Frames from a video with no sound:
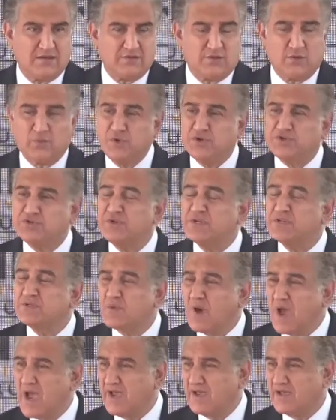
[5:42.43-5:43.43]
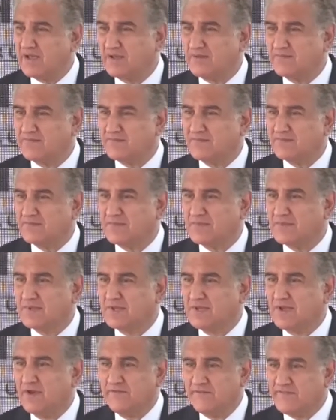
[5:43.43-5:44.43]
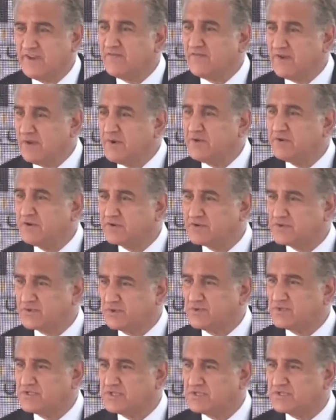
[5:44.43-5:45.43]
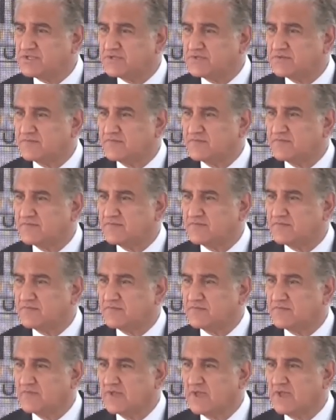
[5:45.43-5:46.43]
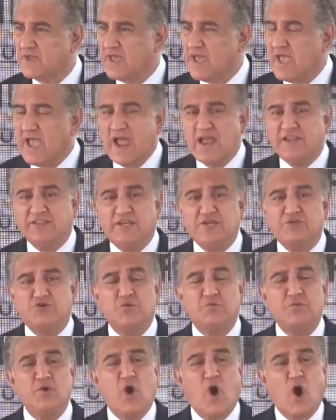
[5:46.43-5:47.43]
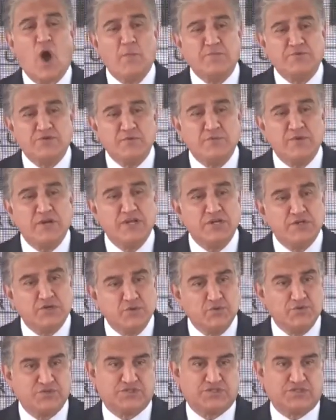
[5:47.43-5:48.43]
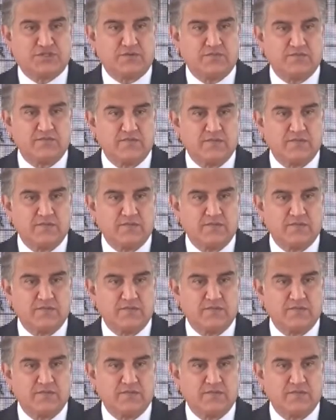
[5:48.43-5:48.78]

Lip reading: The question is why? We have limited resources, and they should be optimally used.